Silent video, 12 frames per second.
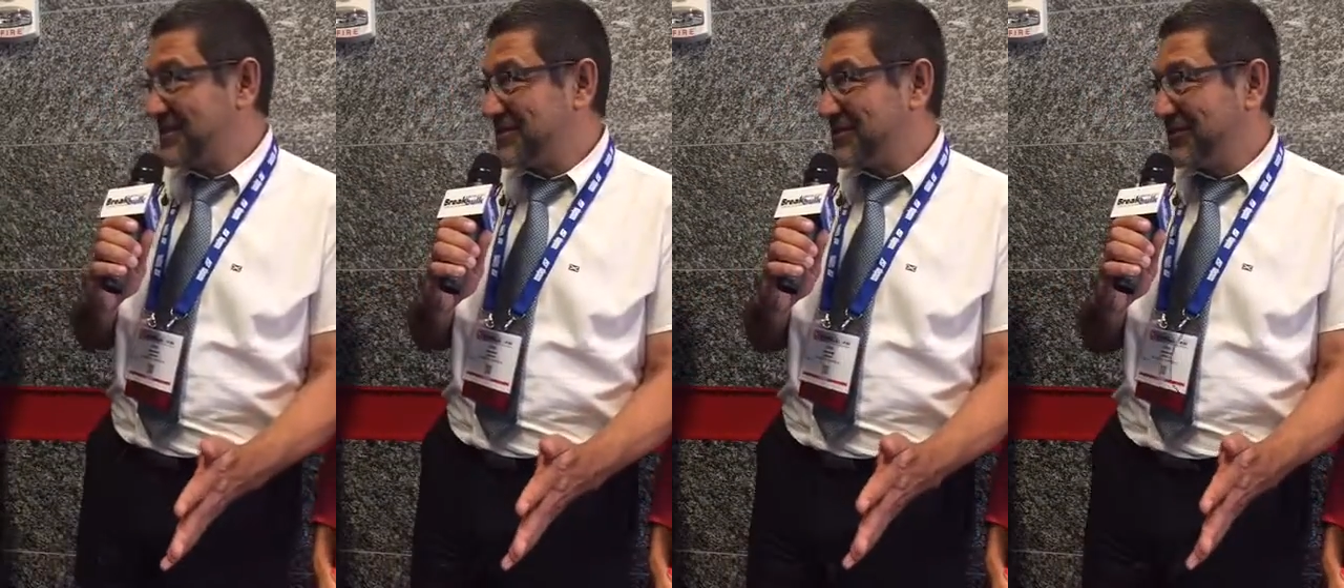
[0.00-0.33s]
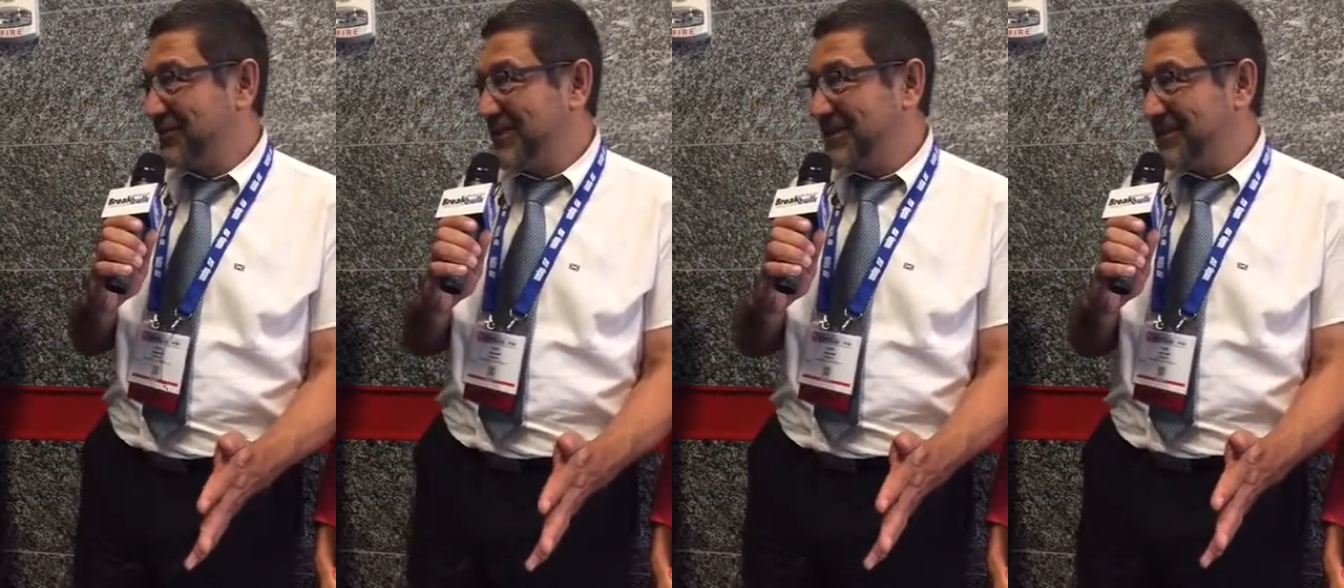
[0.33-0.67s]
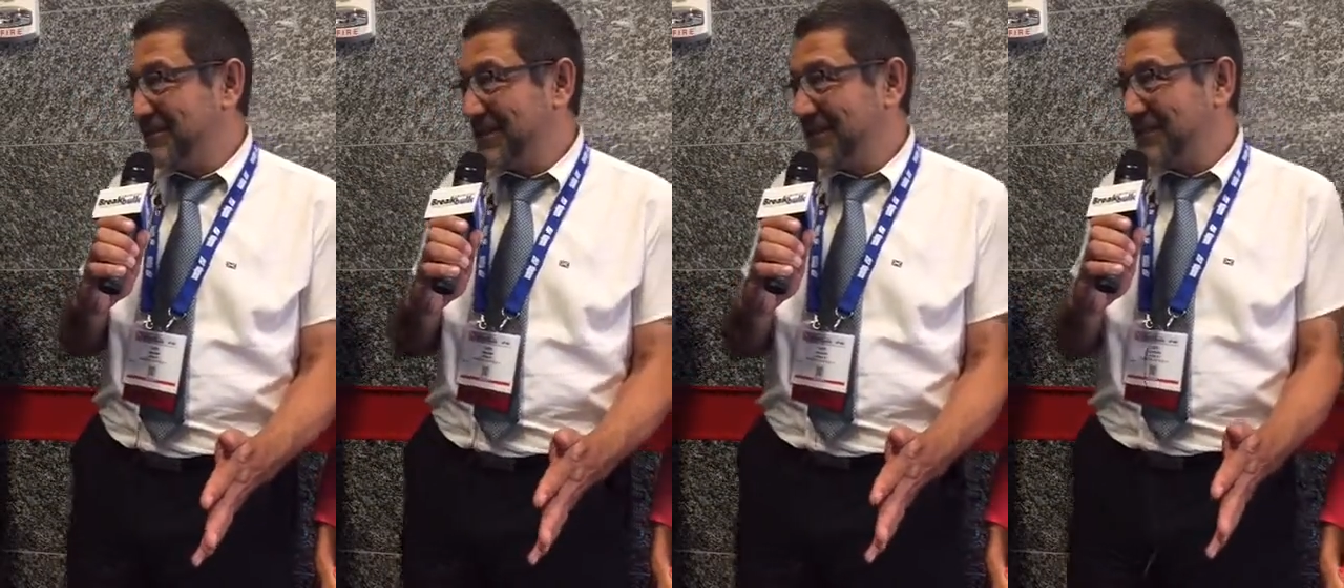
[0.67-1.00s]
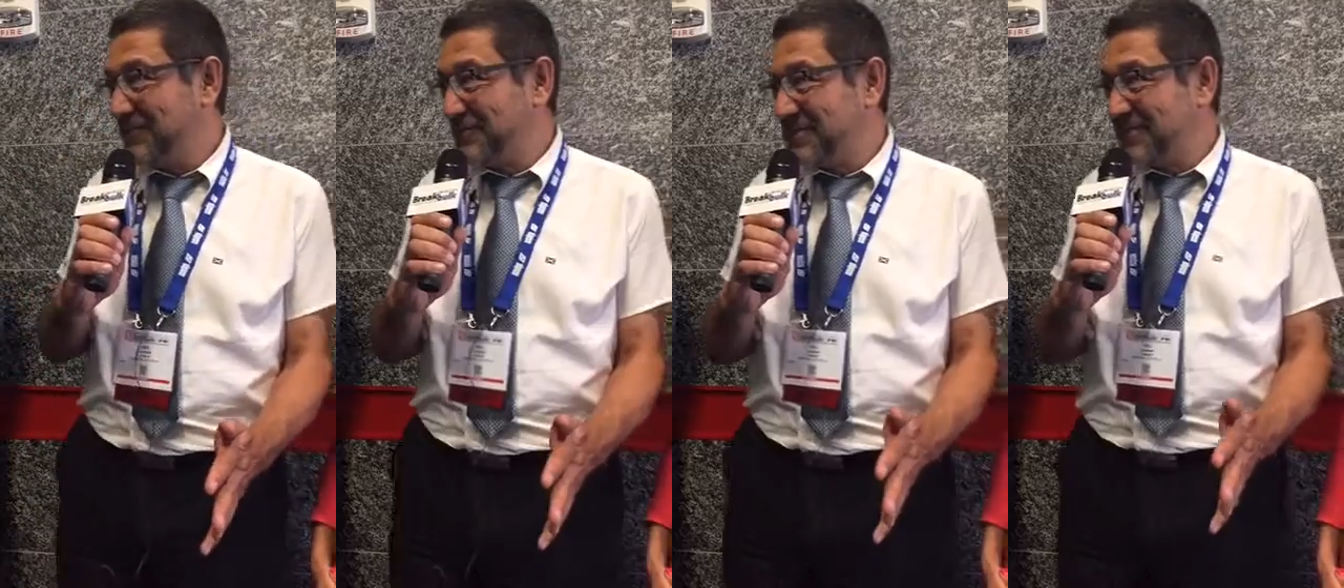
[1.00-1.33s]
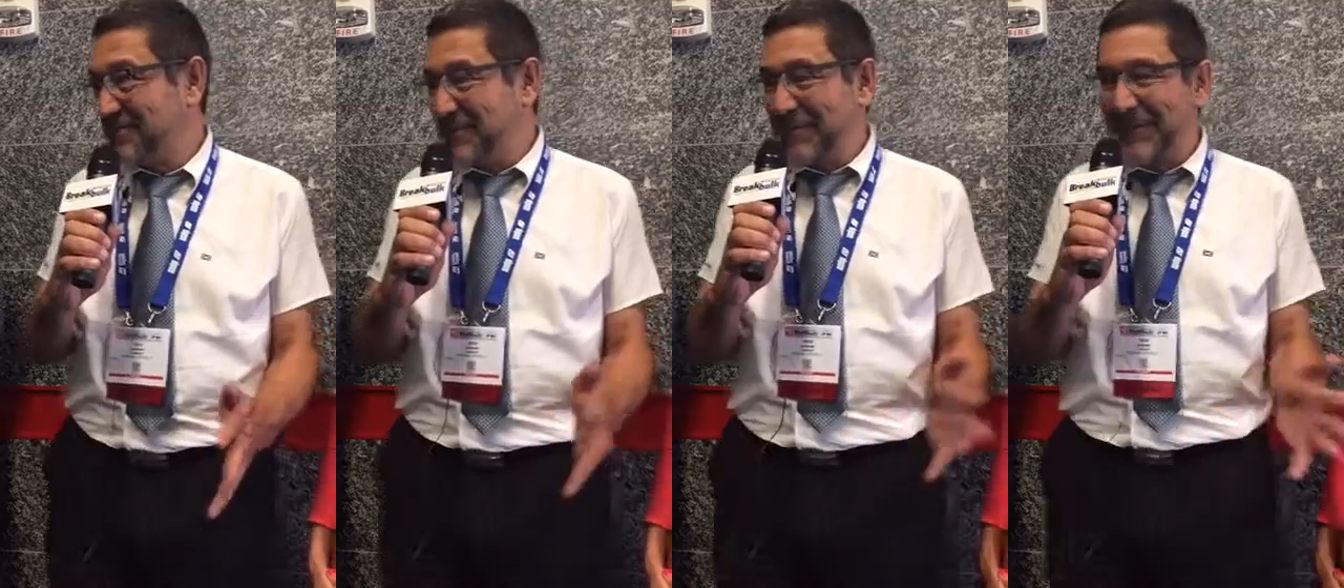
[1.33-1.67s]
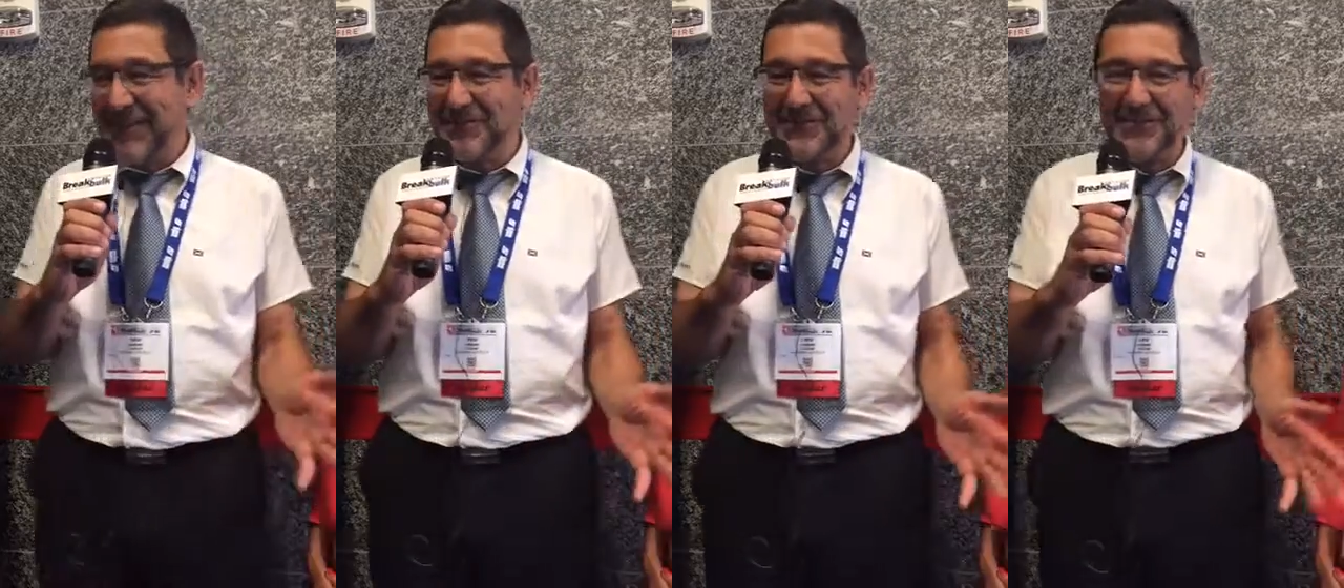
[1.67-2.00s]
we saw already a big difference
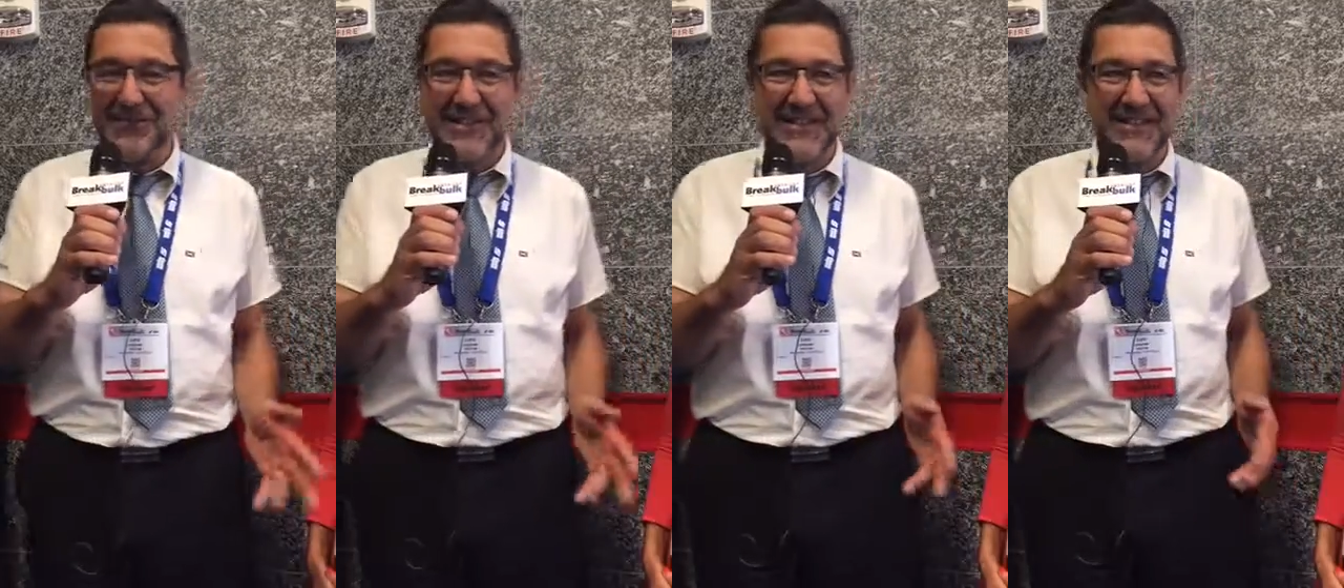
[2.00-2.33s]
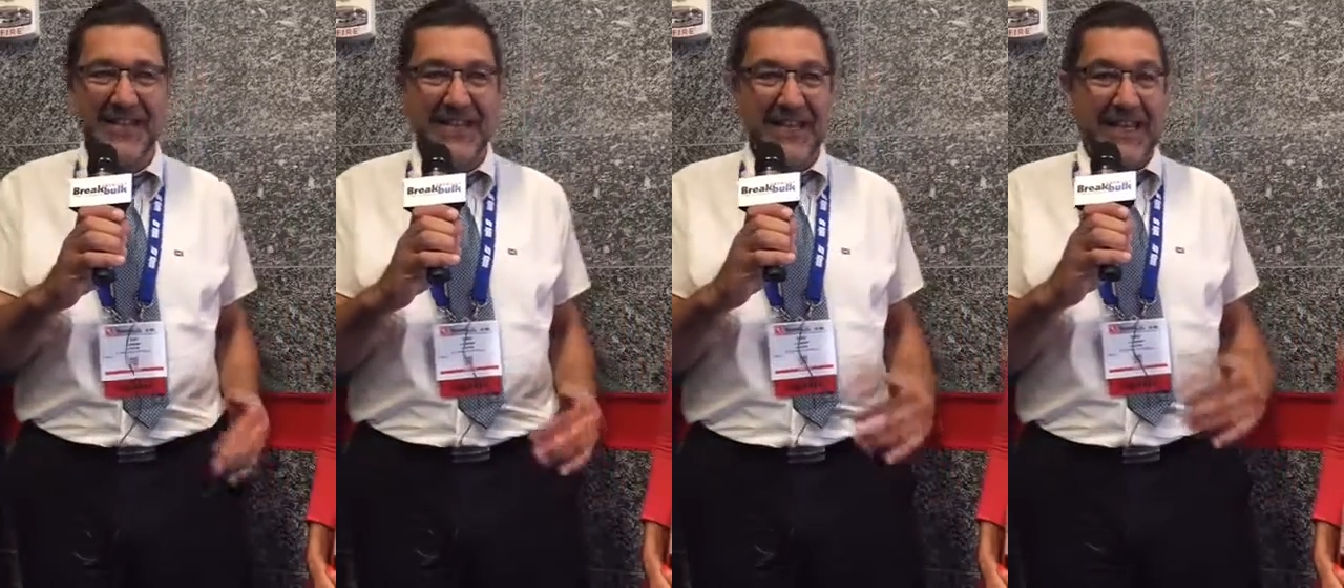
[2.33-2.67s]
compared to the cranes.